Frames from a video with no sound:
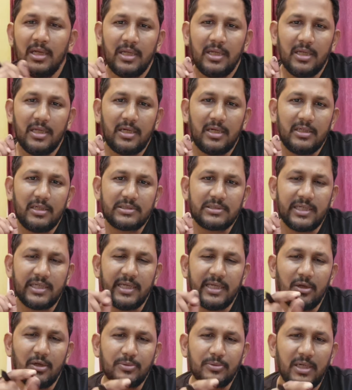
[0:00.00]
here
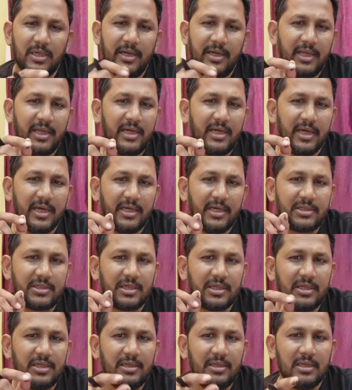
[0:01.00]
second option D
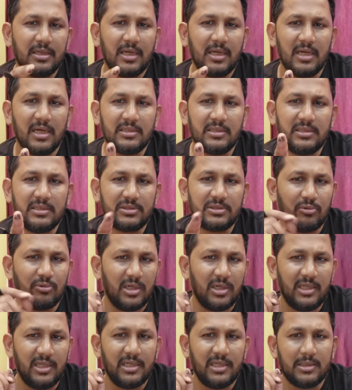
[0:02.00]
directory and this
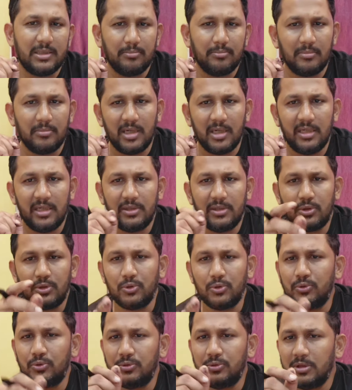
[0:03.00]
one link by
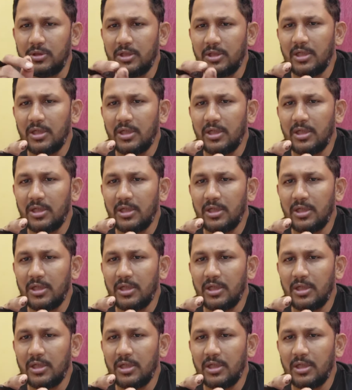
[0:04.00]
2